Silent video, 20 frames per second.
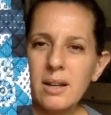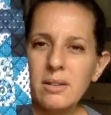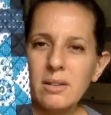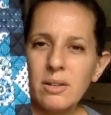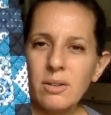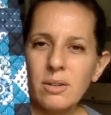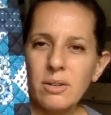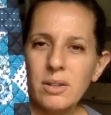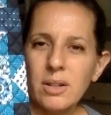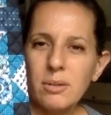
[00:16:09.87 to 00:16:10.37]
There
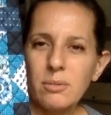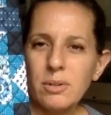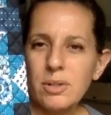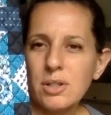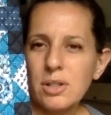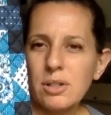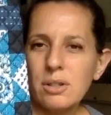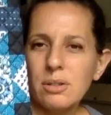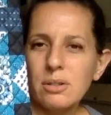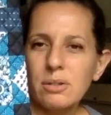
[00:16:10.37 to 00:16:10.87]
only were
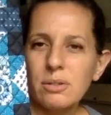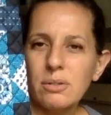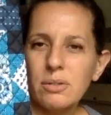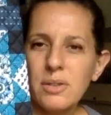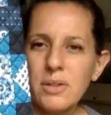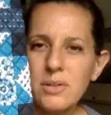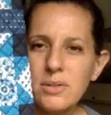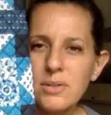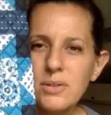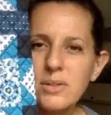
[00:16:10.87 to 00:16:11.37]
two, and
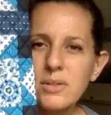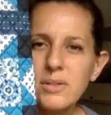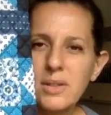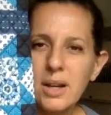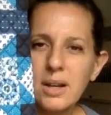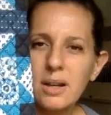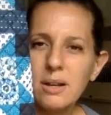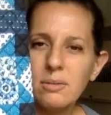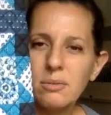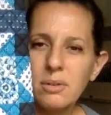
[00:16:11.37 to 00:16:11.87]
this is the
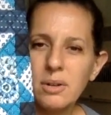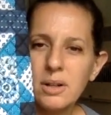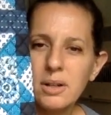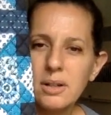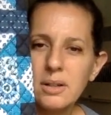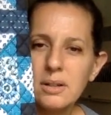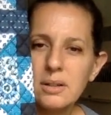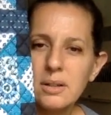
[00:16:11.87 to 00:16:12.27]
second one.